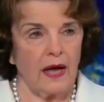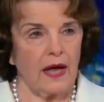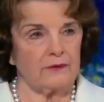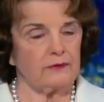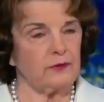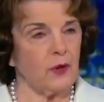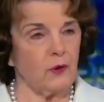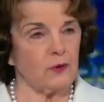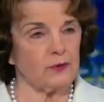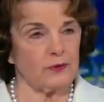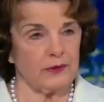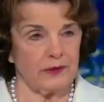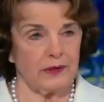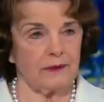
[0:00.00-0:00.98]
I've
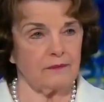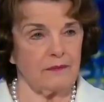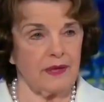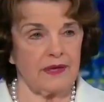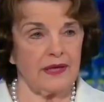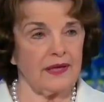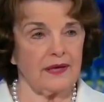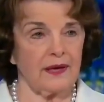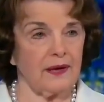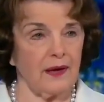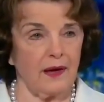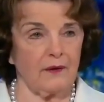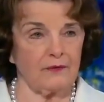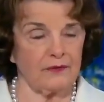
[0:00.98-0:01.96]
known
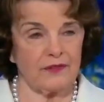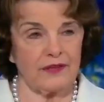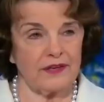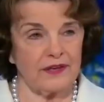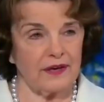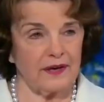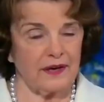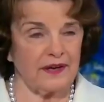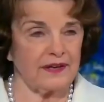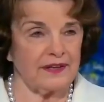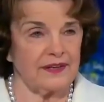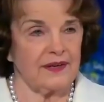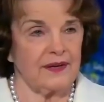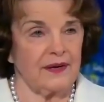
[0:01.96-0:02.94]
many of the